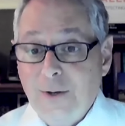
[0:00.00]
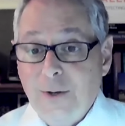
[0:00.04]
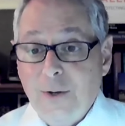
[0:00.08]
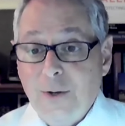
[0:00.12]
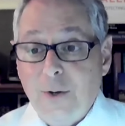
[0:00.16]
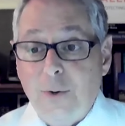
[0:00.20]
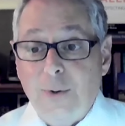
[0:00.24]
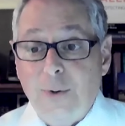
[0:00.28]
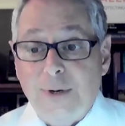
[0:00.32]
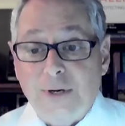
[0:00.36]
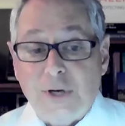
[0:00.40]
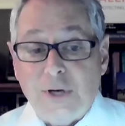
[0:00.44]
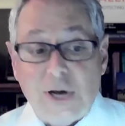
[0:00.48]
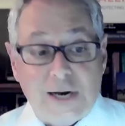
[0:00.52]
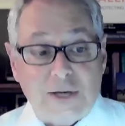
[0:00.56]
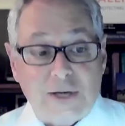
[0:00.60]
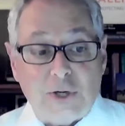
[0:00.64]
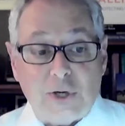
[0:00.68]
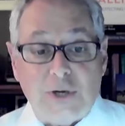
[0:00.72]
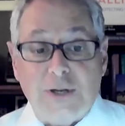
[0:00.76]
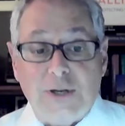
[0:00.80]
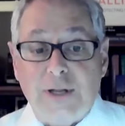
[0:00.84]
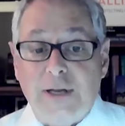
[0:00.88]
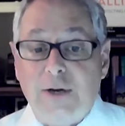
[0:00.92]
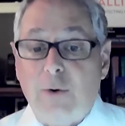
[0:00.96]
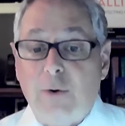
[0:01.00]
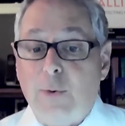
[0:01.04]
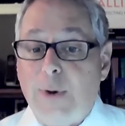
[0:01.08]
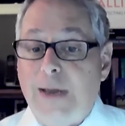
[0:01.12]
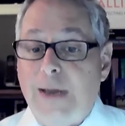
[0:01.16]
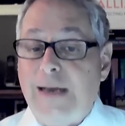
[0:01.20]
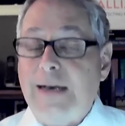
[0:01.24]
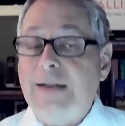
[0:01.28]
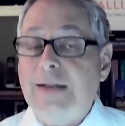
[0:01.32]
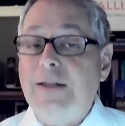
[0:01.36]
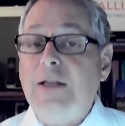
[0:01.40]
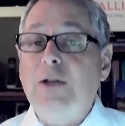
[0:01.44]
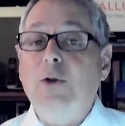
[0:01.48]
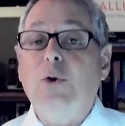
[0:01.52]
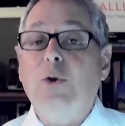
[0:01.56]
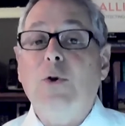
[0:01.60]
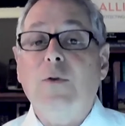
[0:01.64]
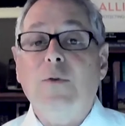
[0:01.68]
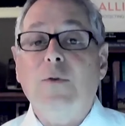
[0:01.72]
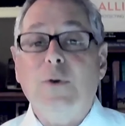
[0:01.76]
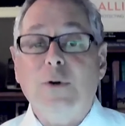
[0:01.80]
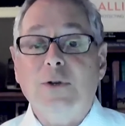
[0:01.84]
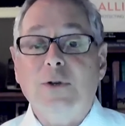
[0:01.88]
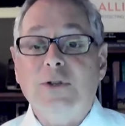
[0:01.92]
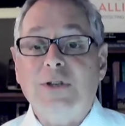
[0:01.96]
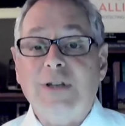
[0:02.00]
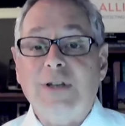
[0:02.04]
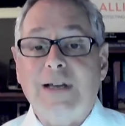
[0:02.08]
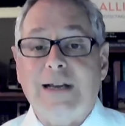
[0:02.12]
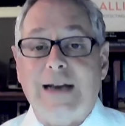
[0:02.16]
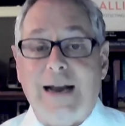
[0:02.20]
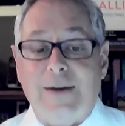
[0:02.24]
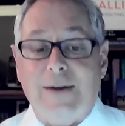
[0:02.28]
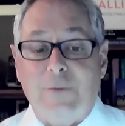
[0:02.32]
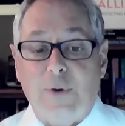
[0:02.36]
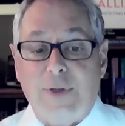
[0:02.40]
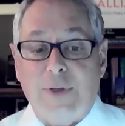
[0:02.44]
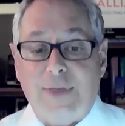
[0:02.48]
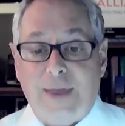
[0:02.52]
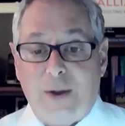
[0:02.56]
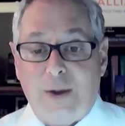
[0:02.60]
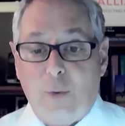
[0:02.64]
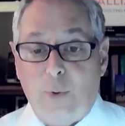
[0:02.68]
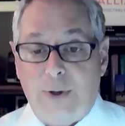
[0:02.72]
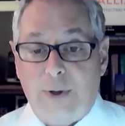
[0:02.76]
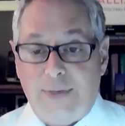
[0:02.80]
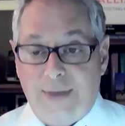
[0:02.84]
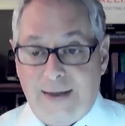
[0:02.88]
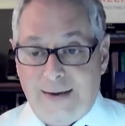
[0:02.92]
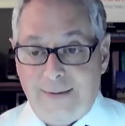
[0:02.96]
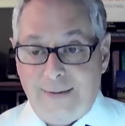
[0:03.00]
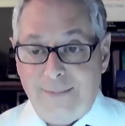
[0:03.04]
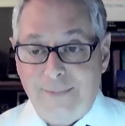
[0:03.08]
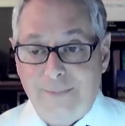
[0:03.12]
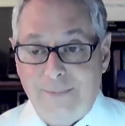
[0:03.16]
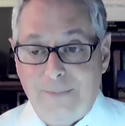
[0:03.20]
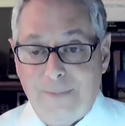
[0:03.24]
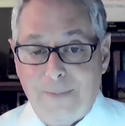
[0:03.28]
who intentionally created the universe and everything within.